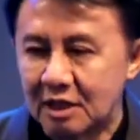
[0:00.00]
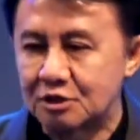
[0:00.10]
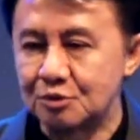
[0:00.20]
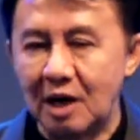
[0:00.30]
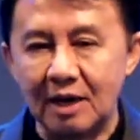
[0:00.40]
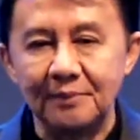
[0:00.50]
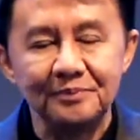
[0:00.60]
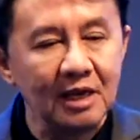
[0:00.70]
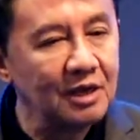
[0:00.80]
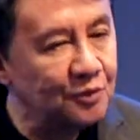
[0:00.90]
That's why
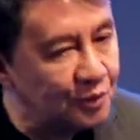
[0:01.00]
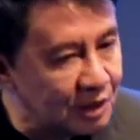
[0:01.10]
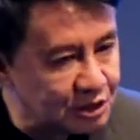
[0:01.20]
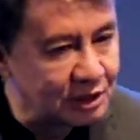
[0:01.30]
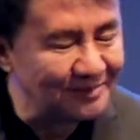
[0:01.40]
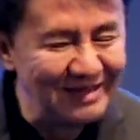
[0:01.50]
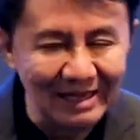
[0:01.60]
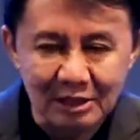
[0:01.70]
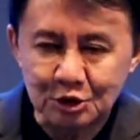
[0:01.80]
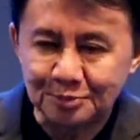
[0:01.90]
in worship, the
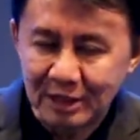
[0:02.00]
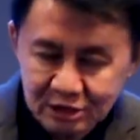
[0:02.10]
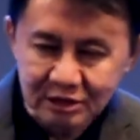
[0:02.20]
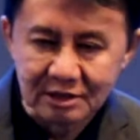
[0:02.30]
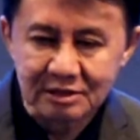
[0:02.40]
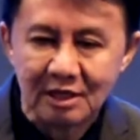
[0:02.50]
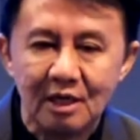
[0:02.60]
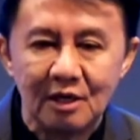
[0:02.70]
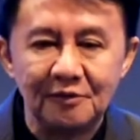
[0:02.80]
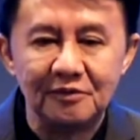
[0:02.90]
expressions
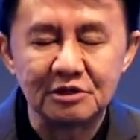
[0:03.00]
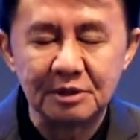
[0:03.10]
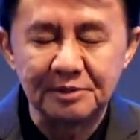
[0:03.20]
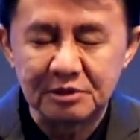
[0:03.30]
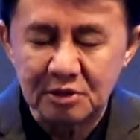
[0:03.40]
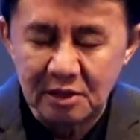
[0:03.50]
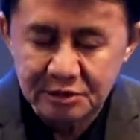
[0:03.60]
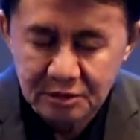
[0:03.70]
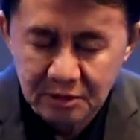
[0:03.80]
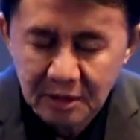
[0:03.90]
of worship is
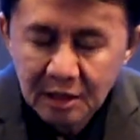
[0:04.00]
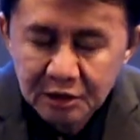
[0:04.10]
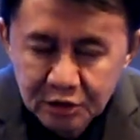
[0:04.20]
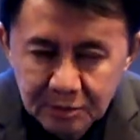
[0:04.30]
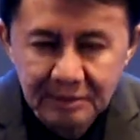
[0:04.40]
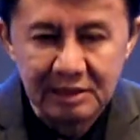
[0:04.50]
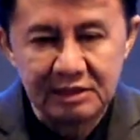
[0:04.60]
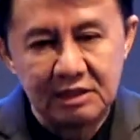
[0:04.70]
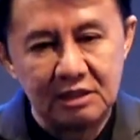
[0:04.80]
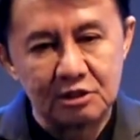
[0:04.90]
also
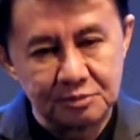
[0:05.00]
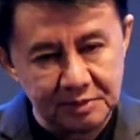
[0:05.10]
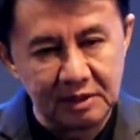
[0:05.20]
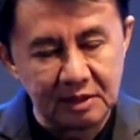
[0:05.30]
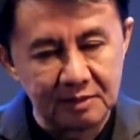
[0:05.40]
humility spirit.